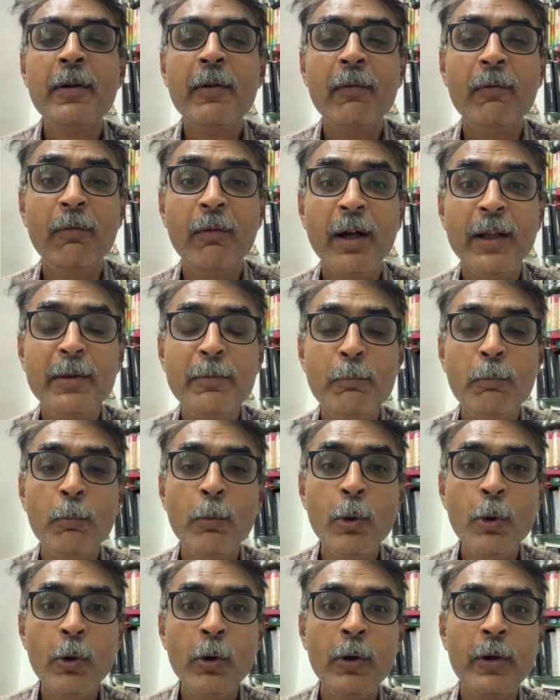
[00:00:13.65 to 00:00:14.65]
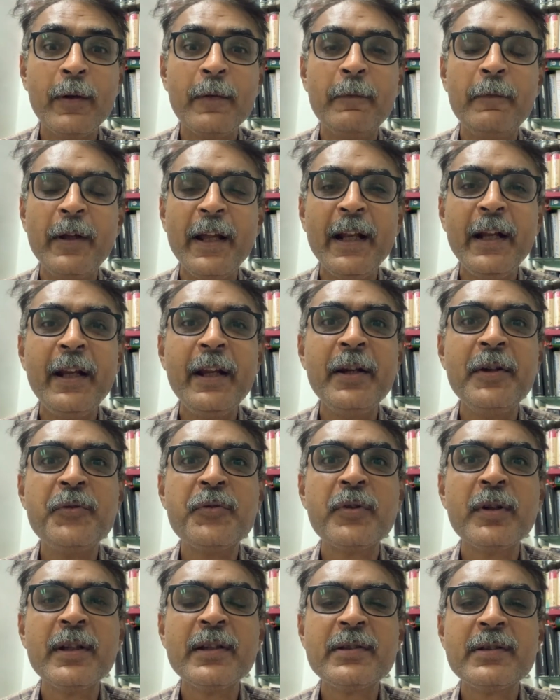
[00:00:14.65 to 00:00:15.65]
One more very
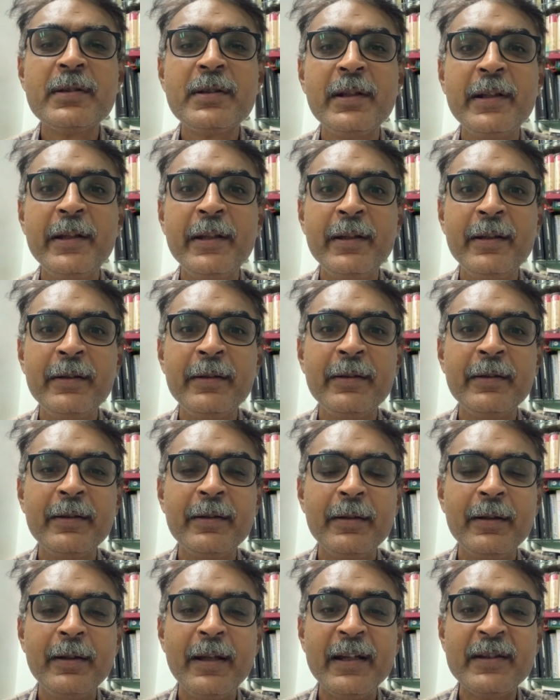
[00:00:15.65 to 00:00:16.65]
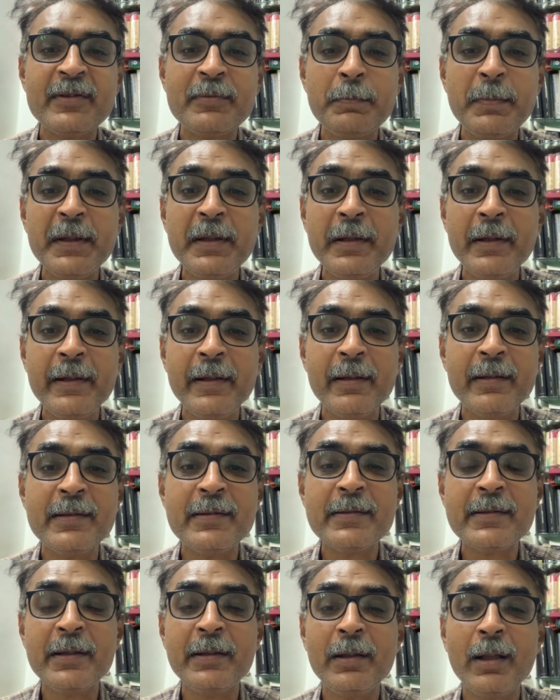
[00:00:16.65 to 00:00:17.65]
interesting
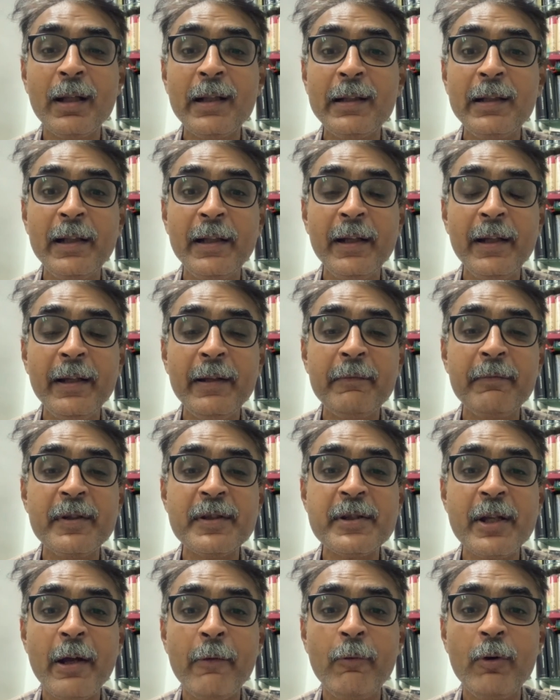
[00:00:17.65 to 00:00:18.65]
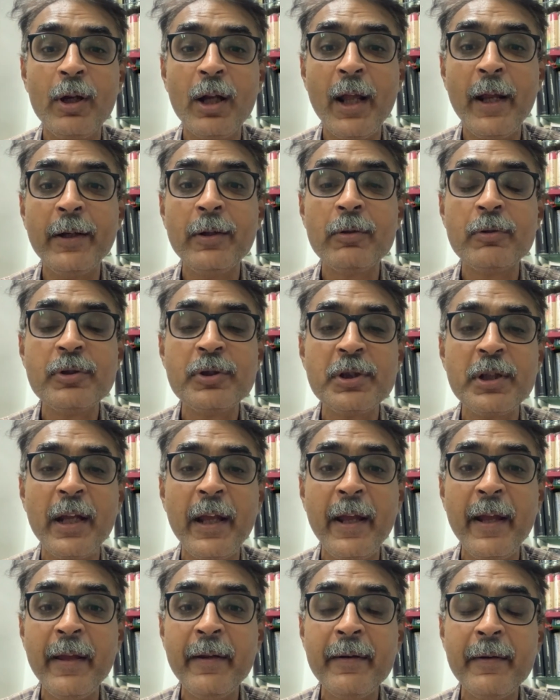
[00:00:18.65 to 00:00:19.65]
experience in the clinic which I would like to
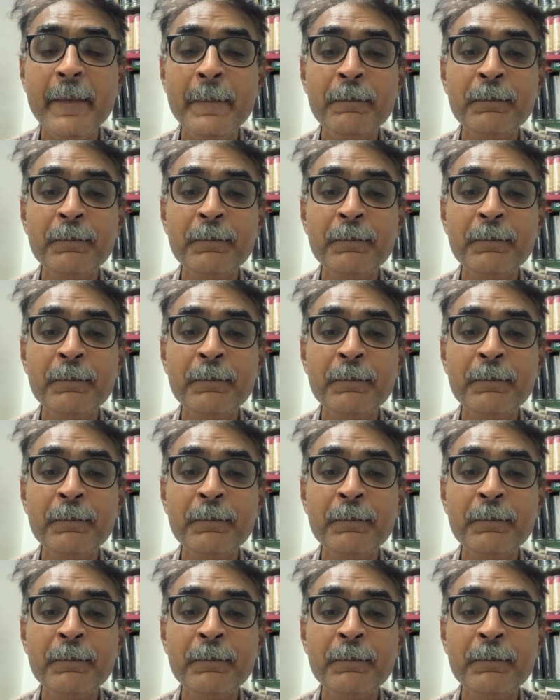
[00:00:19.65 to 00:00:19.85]
share.